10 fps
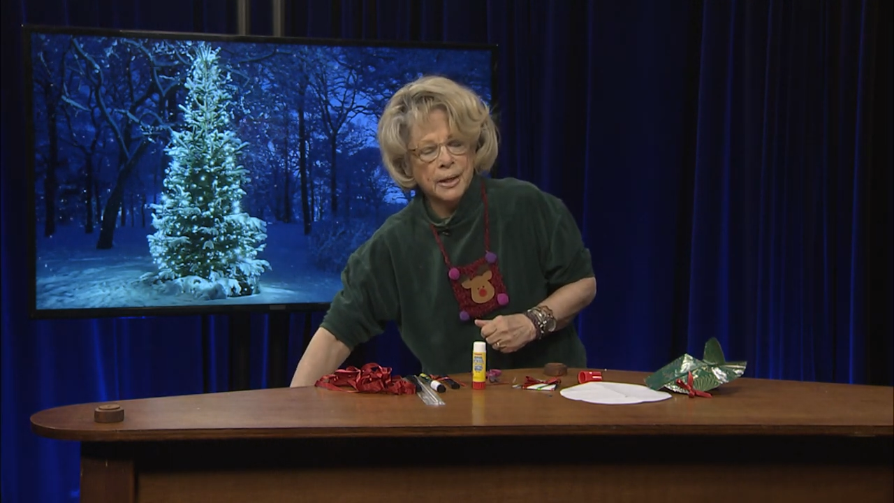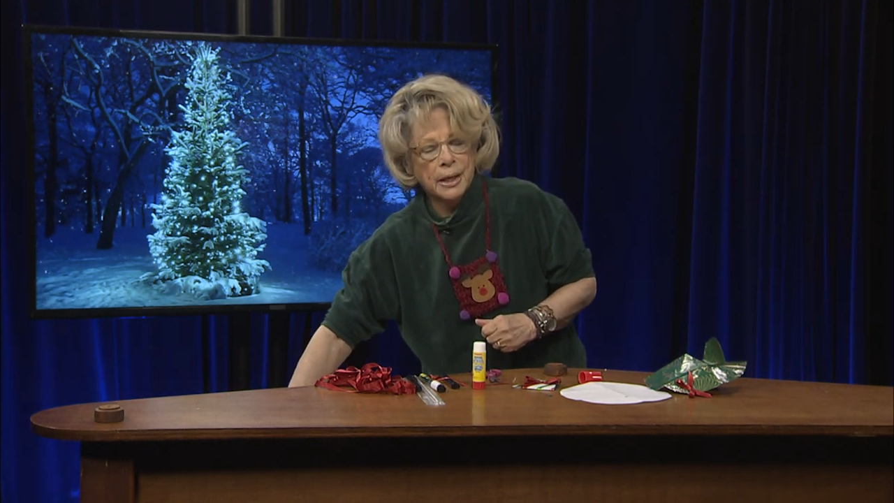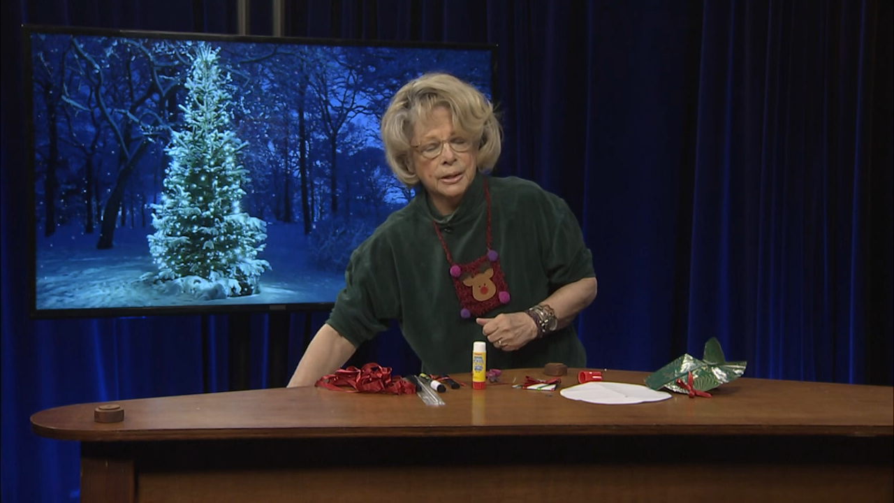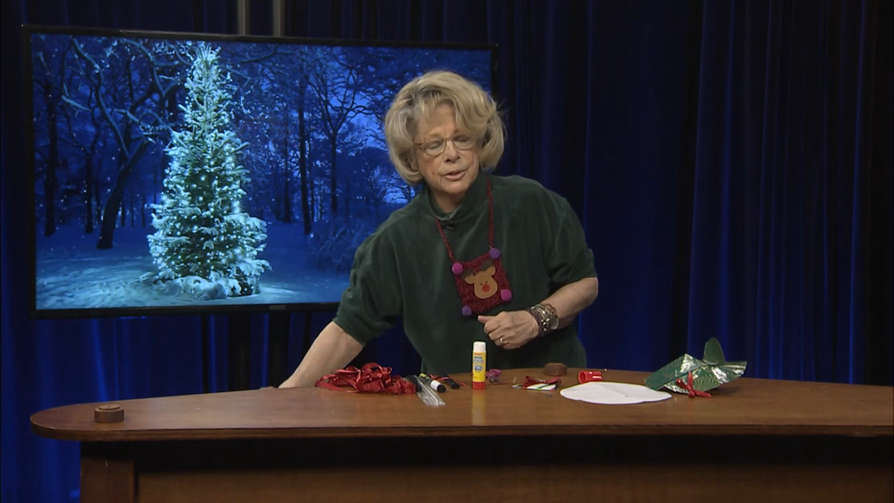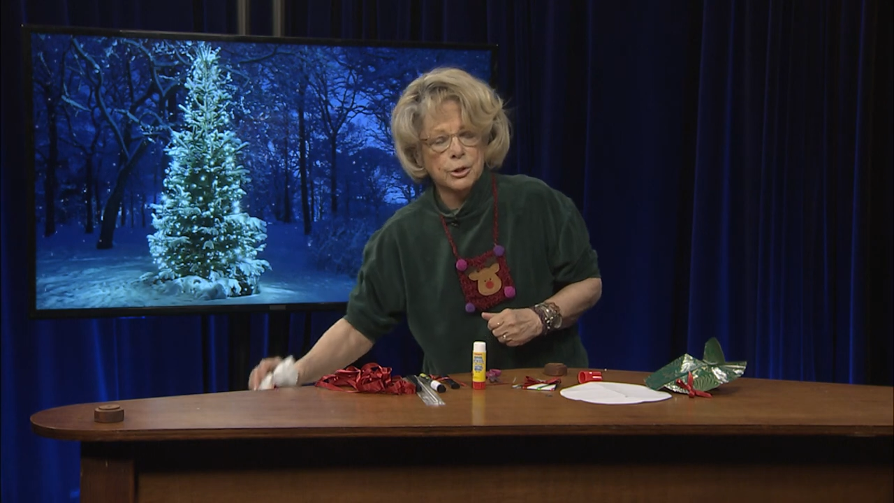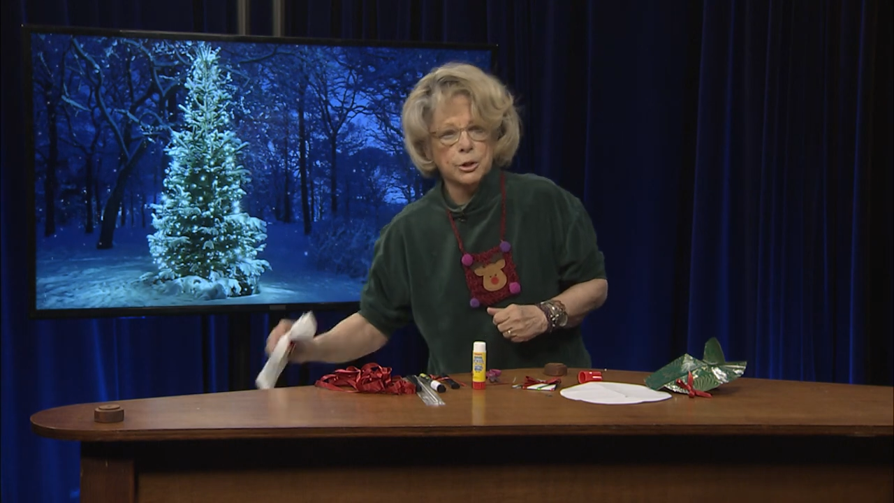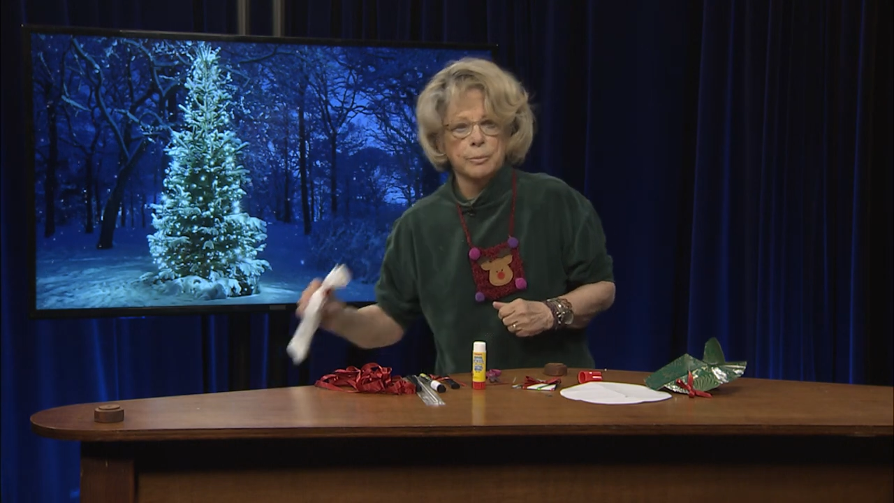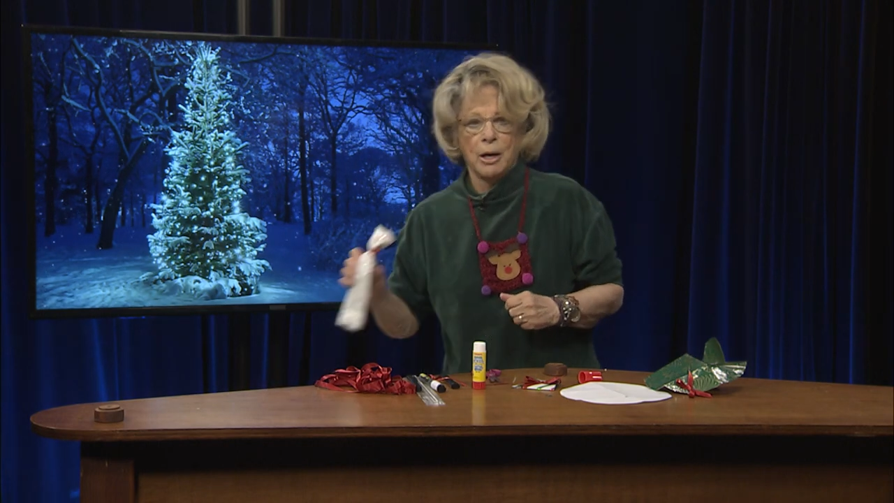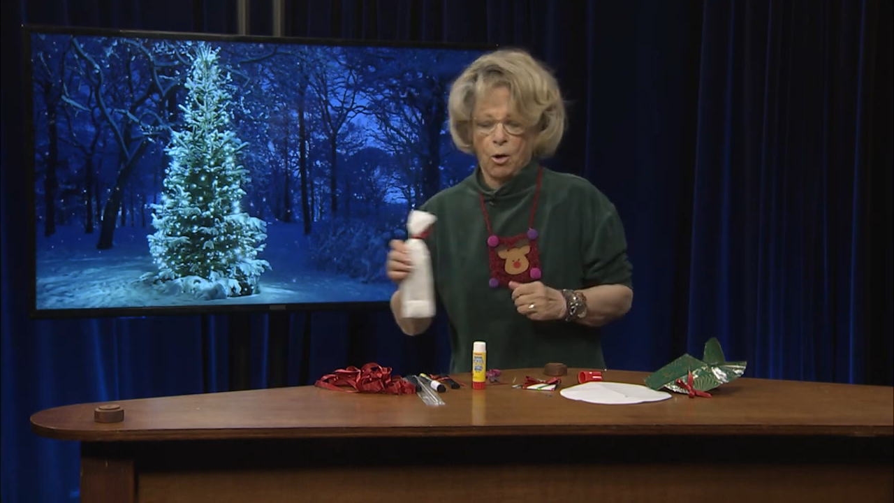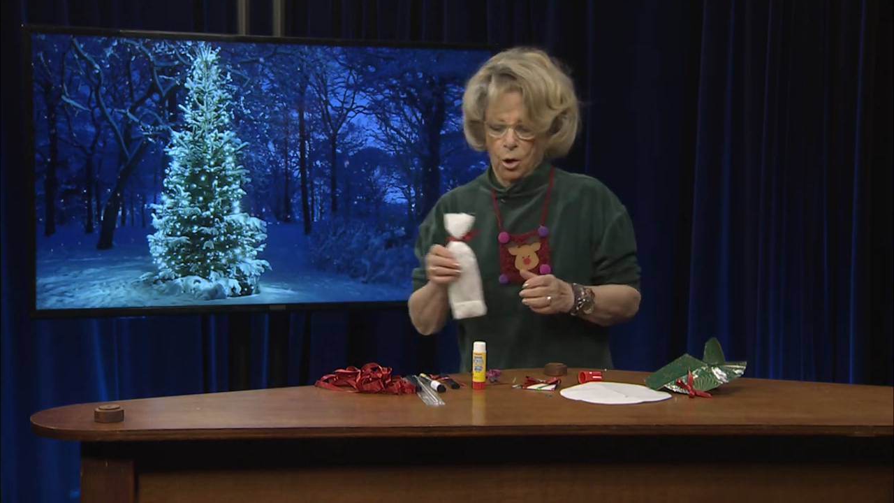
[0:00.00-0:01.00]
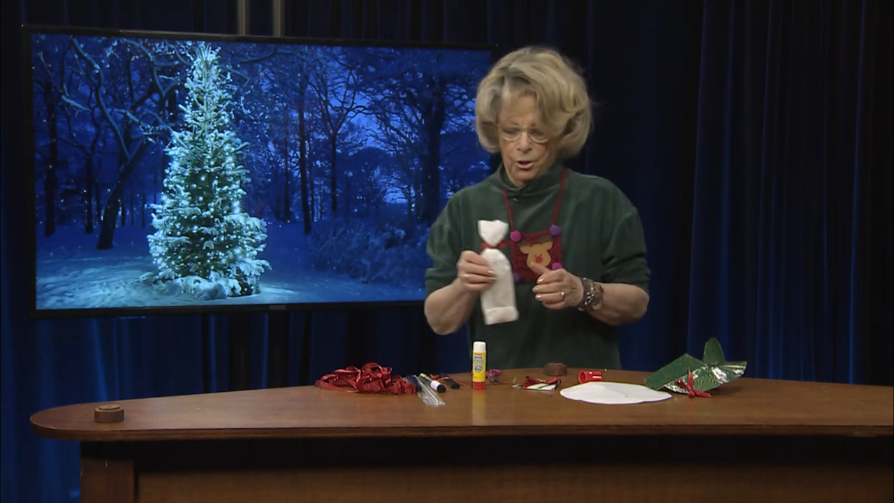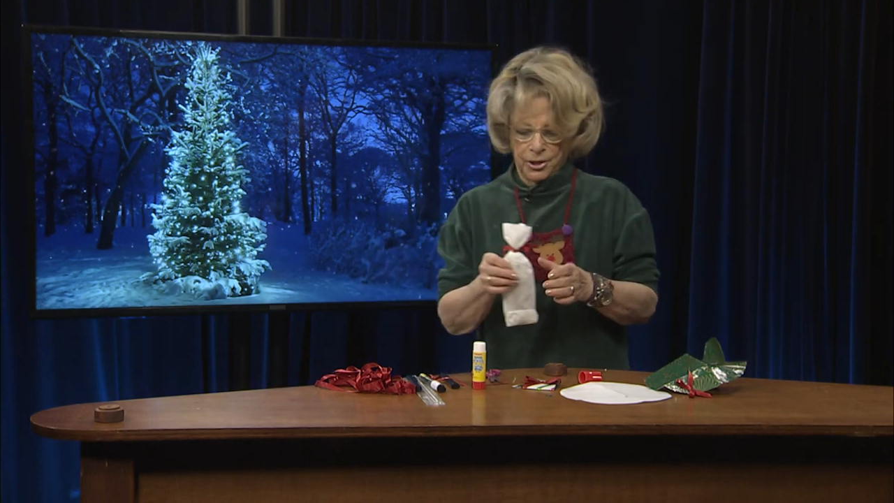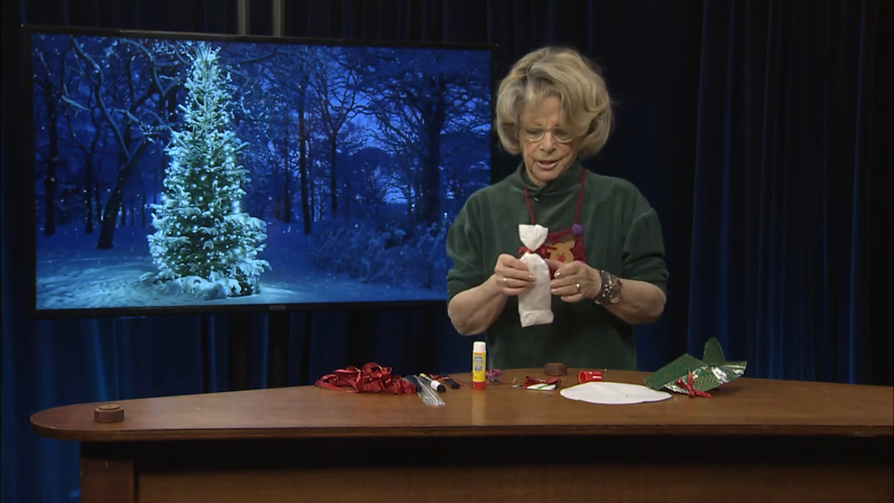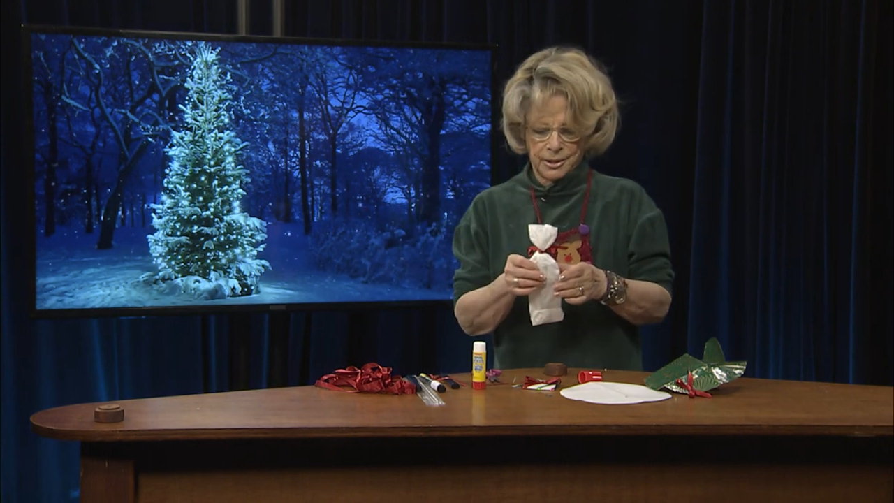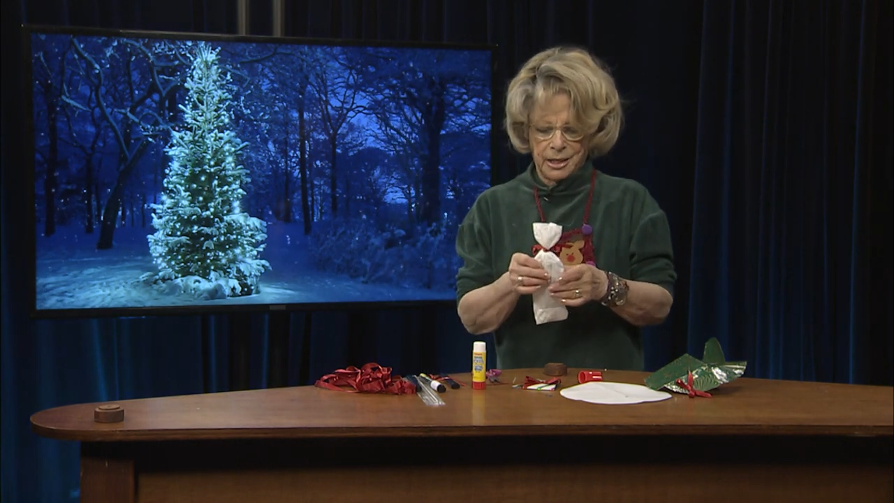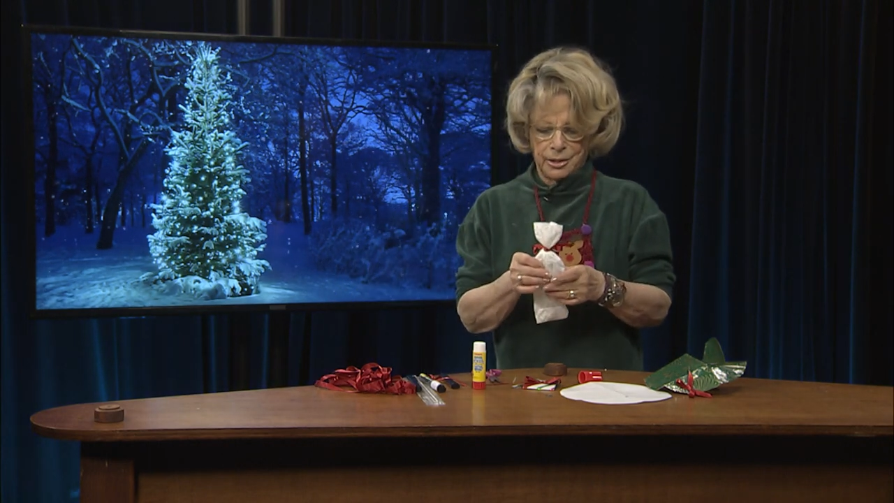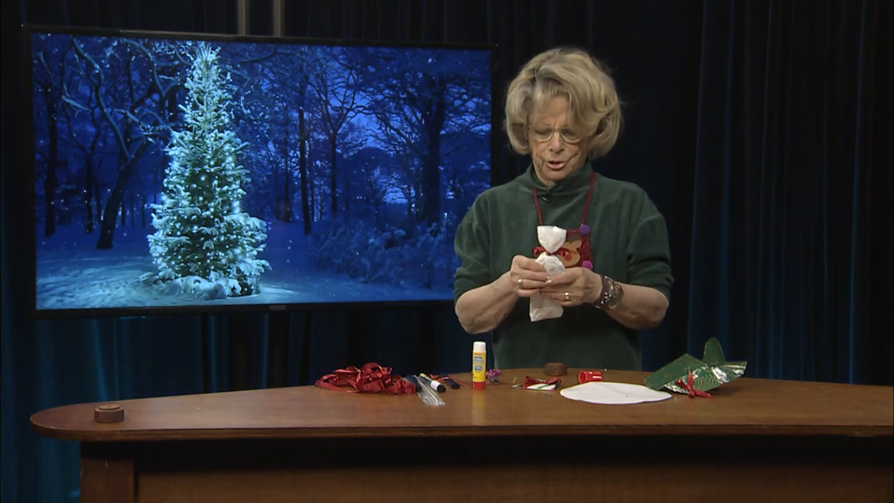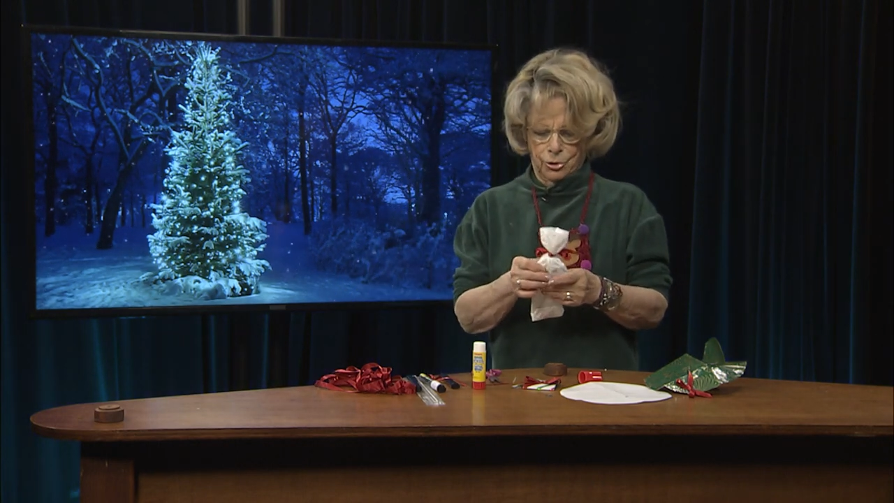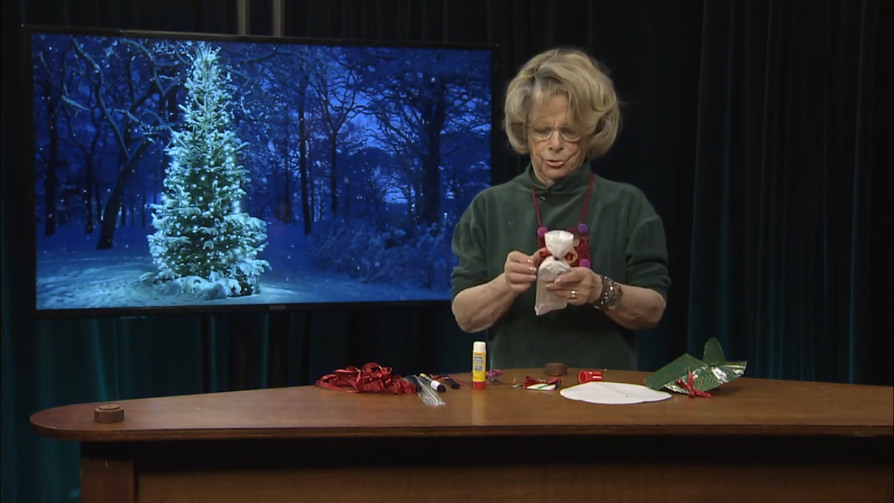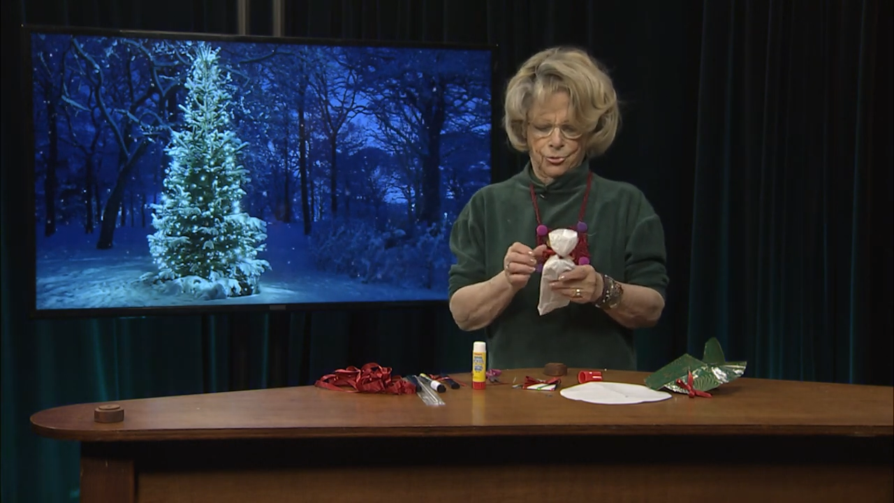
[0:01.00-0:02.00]
and it's going to be all things
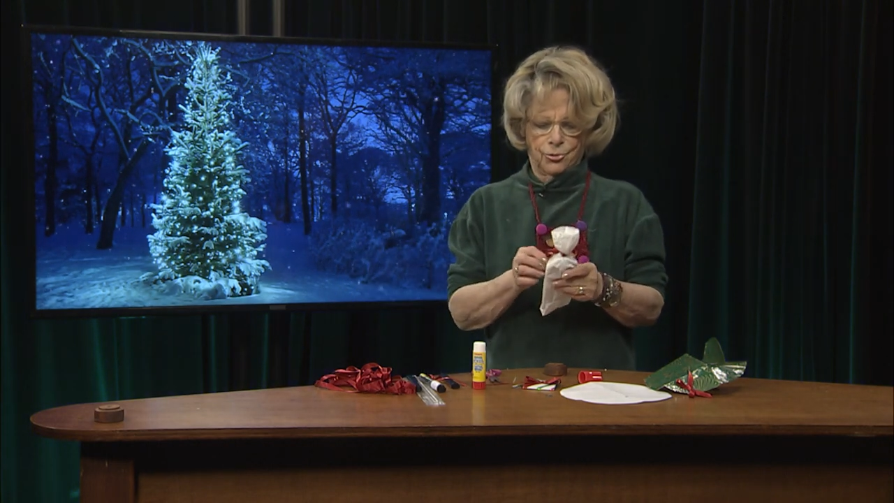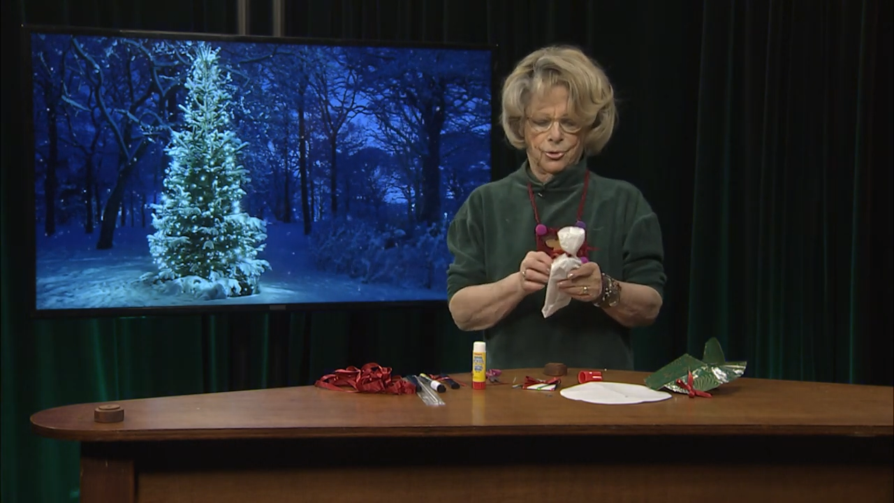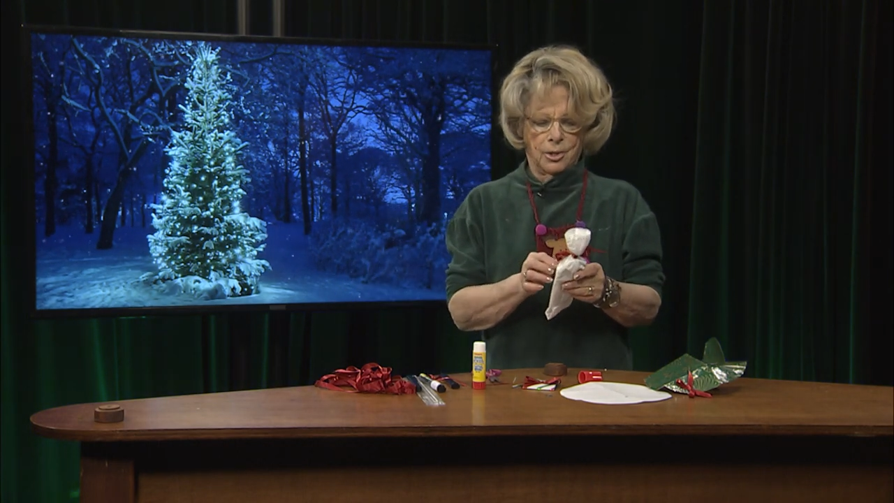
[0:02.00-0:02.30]
angels.